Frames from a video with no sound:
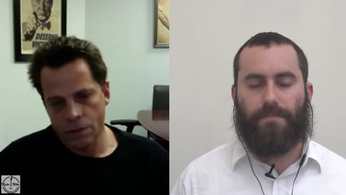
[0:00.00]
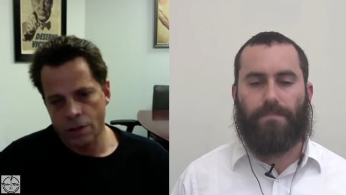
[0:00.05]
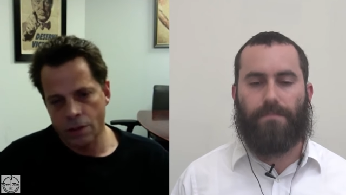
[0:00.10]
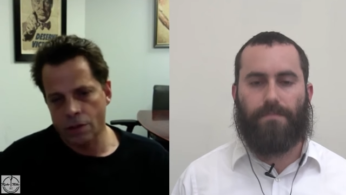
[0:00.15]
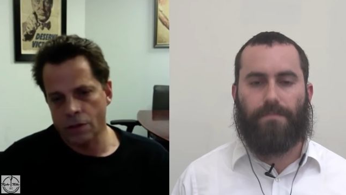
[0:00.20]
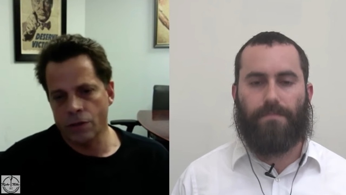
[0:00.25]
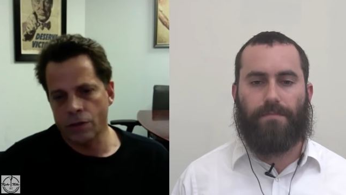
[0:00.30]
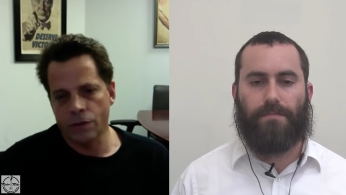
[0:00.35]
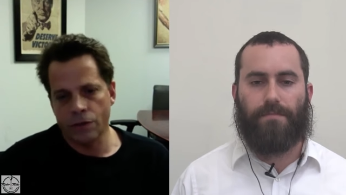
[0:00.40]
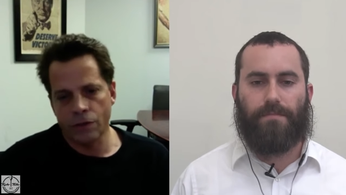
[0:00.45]
Speaker 1: You
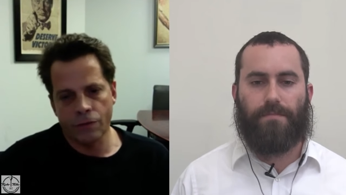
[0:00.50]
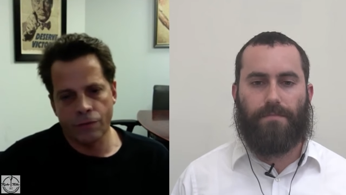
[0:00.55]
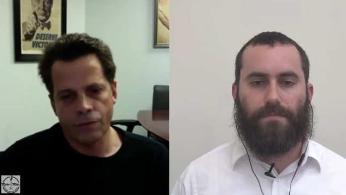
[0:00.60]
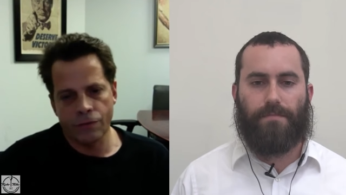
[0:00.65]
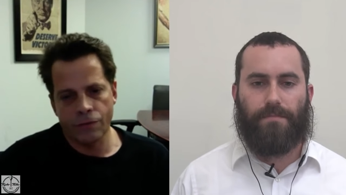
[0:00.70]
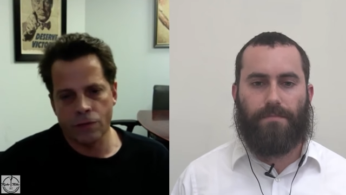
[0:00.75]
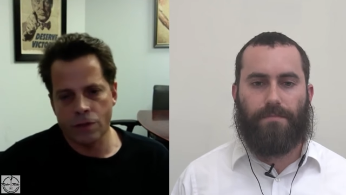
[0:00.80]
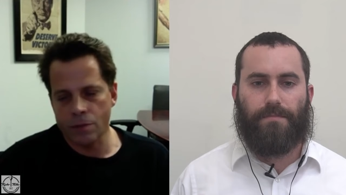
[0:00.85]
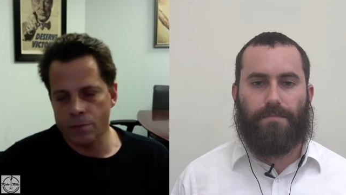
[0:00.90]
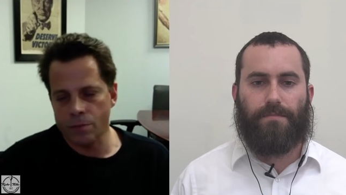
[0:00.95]
know, you, you
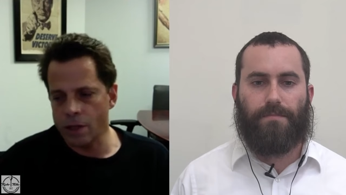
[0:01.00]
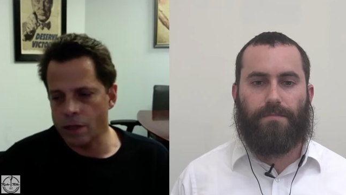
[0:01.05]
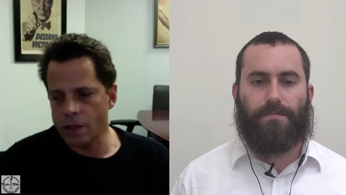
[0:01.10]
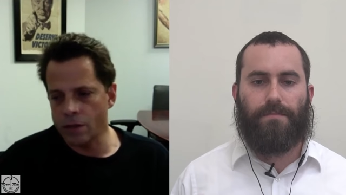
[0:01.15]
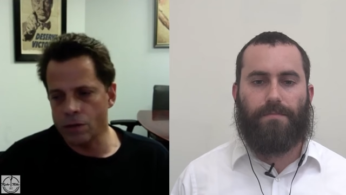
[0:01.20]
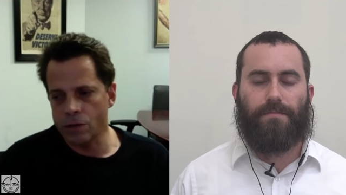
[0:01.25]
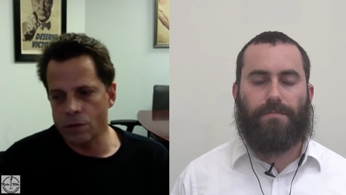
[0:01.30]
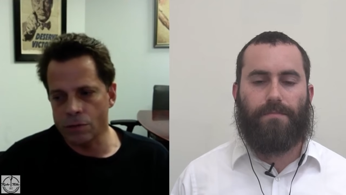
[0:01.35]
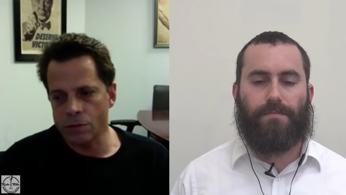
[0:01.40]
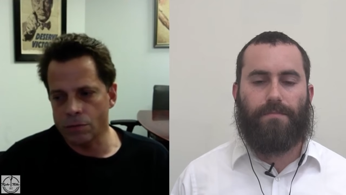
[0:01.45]
seem like
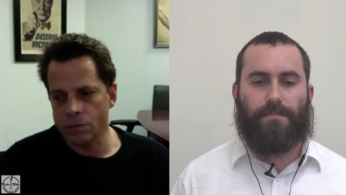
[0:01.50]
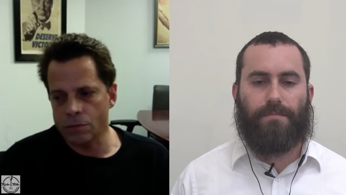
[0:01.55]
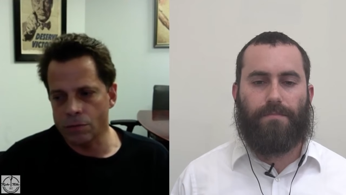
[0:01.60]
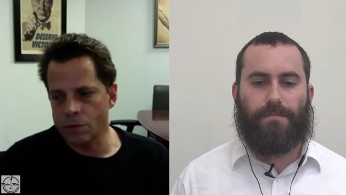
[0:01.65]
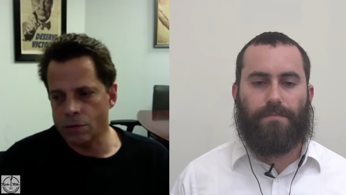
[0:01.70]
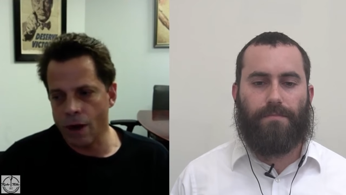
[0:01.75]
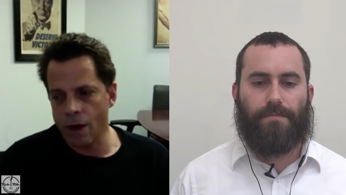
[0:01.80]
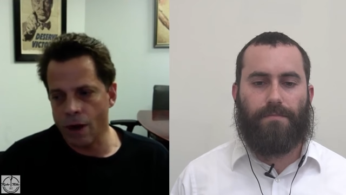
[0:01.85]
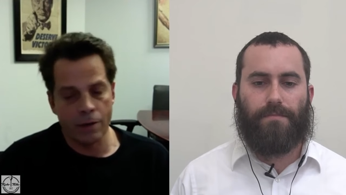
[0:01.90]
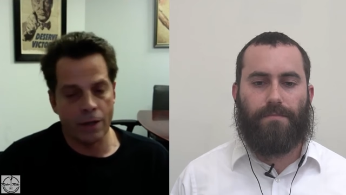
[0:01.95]
you're.
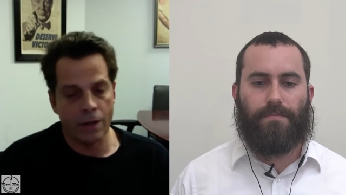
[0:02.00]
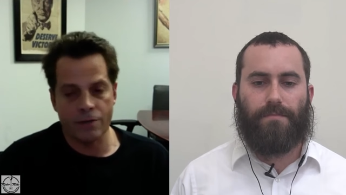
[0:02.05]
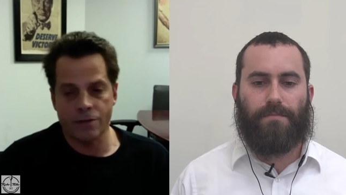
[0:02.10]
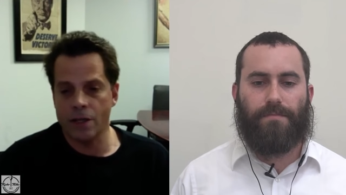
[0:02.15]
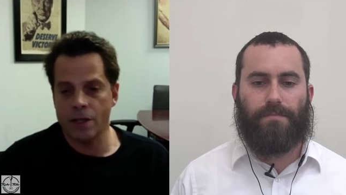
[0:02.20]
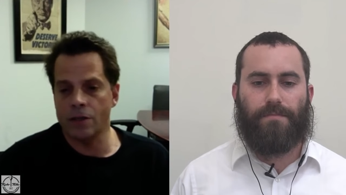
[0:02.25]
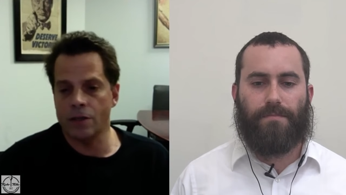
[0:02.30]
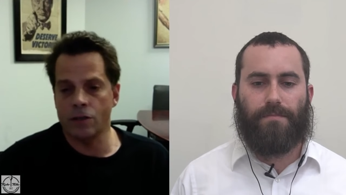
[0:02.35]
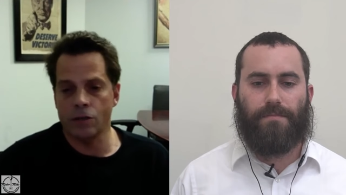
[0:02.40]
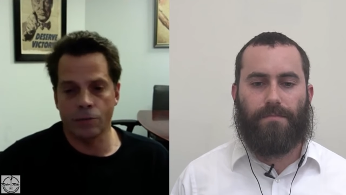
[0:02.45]
I'm not
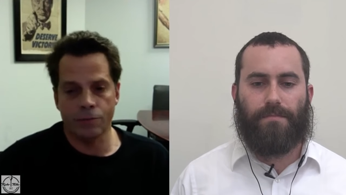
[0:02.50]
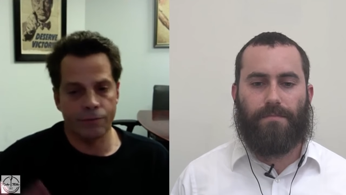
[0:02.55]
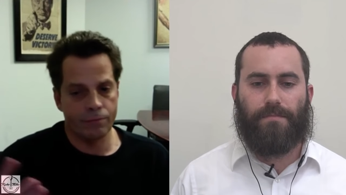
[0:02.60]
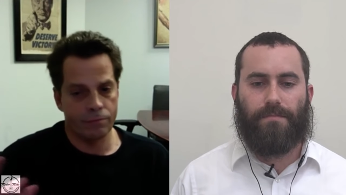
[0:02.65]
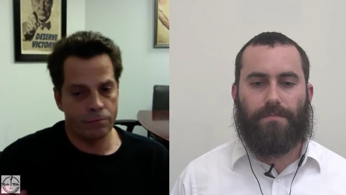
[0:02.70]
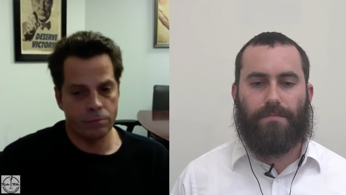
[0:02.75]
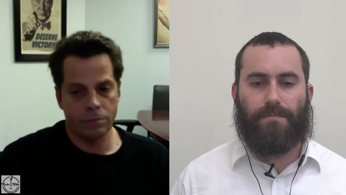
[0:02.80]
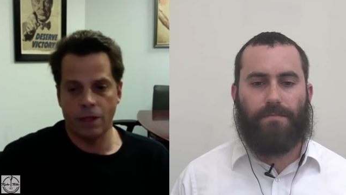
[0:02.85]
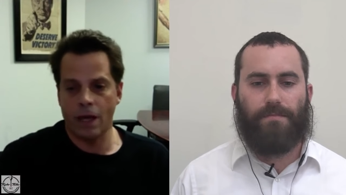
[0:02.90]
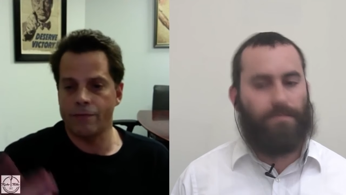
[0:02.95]
saying you're
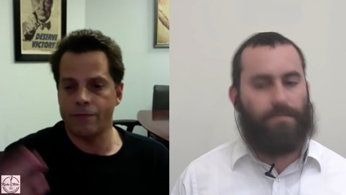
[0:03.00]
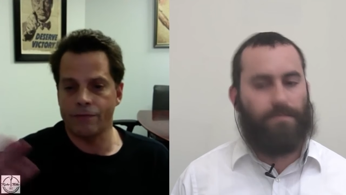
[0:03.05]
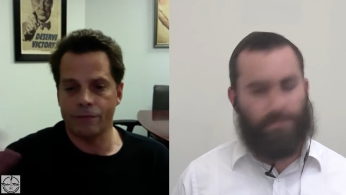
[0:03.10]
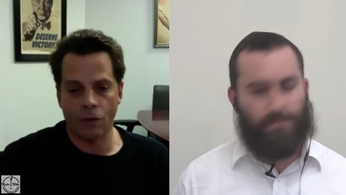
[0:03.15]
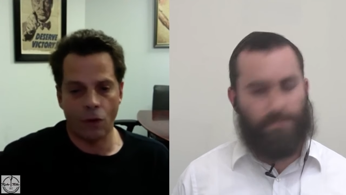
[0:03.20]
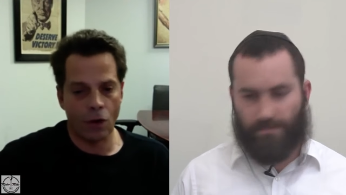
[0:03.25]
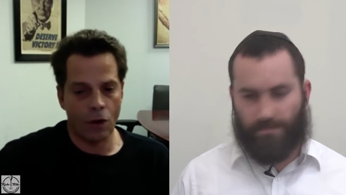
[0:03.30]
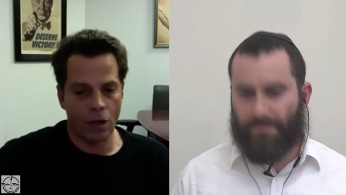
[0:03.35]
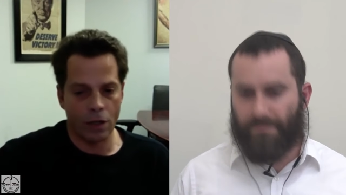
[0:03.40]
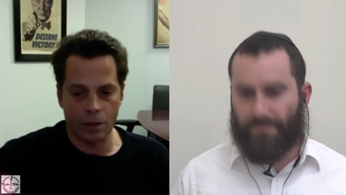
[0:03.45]
not
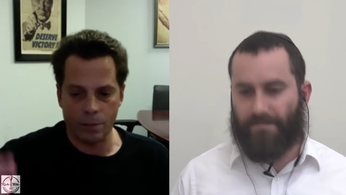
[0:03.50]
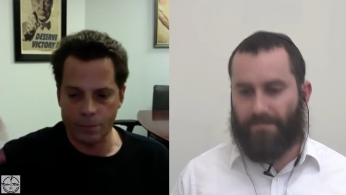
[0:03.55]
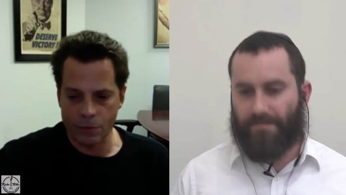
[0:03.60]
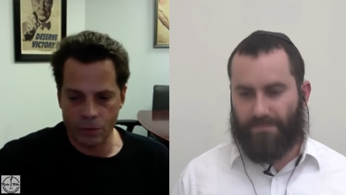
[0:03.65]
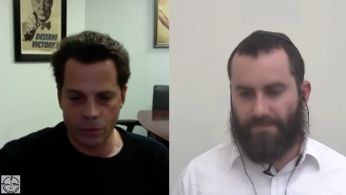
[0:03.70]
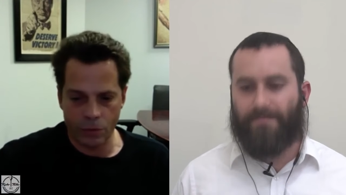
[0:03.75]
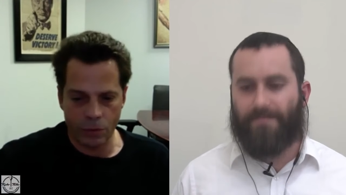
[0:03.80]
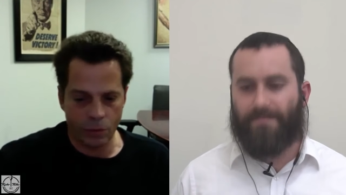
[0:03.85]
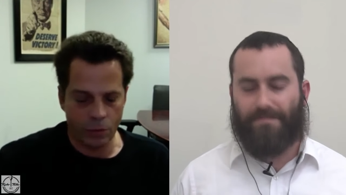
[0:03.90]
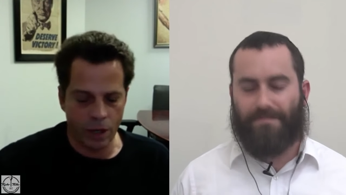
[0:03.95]
flawed. I'm
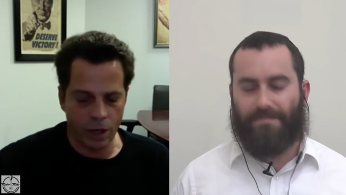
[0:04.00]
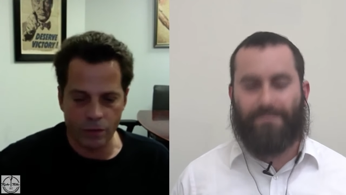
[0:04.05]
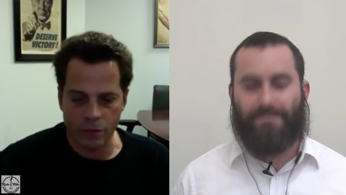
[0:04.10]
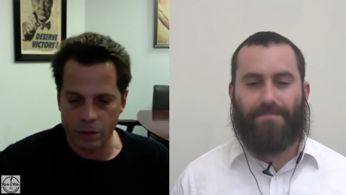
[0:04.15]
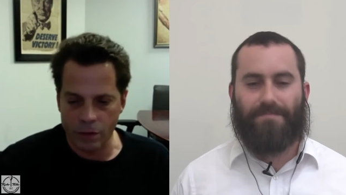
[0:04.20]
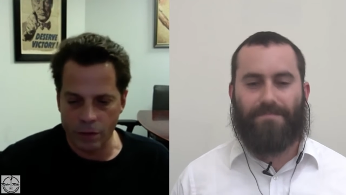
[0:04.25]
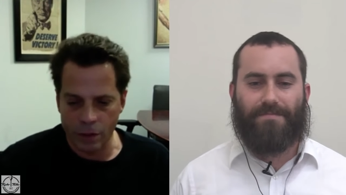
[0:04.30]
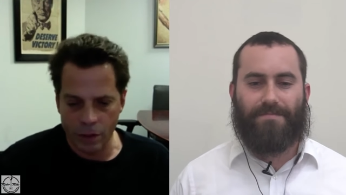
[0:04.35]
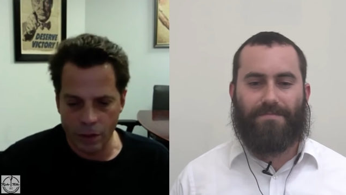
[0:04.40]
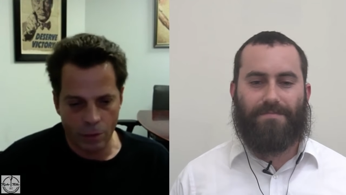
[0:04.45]
sure
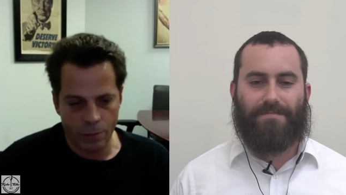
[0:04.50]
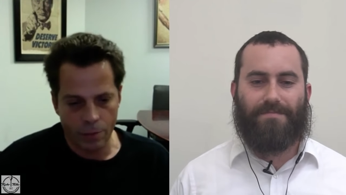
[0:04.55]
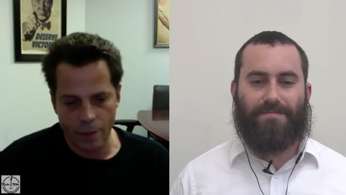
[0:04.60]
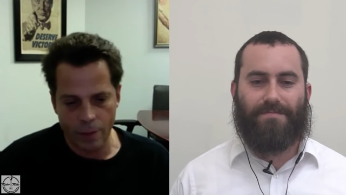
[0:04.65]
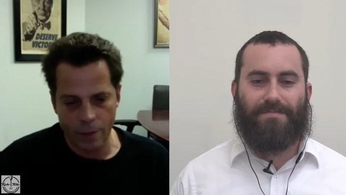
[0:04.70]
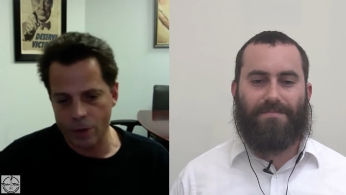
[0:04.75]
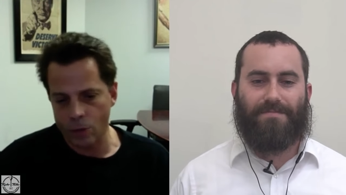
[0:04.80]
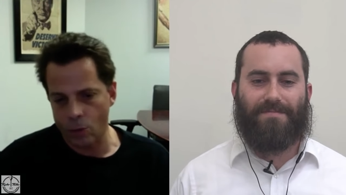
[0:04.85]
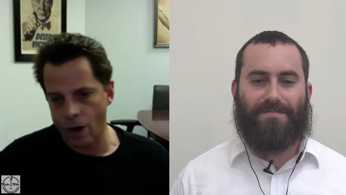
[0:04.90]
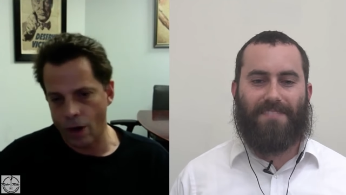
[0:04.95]
whatever. You know,
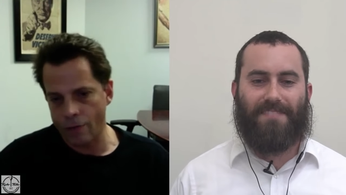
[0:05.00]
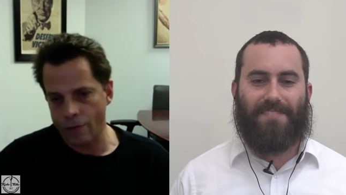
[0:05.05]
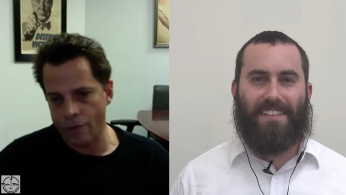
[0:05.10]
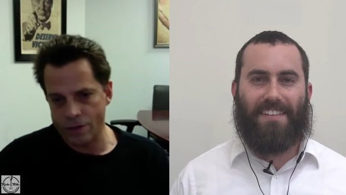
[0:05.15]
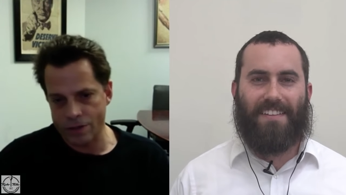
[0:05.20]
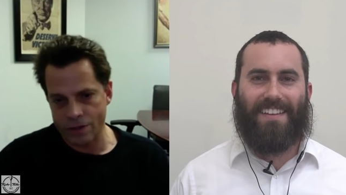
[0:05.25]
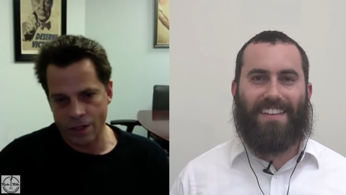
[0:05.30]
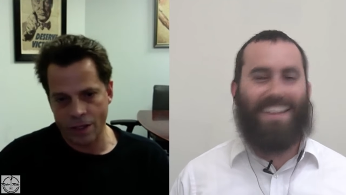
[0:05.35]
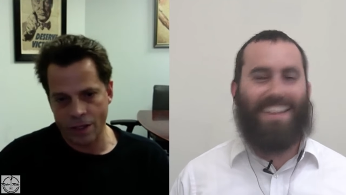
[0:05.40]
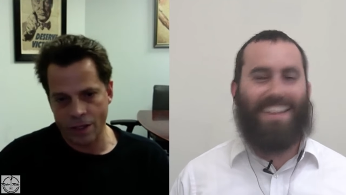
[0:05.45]
maybe your wife
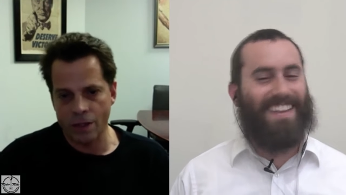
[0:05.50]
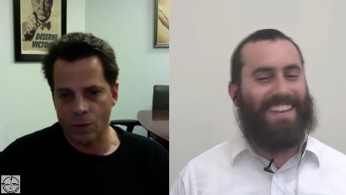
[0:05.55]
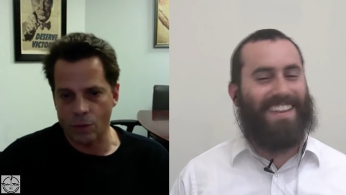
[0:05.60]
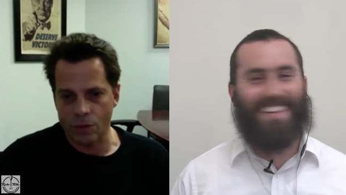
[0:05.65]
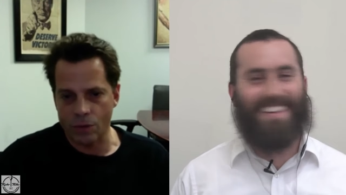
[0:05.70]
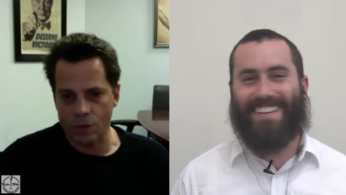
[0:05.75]
wants to hit you once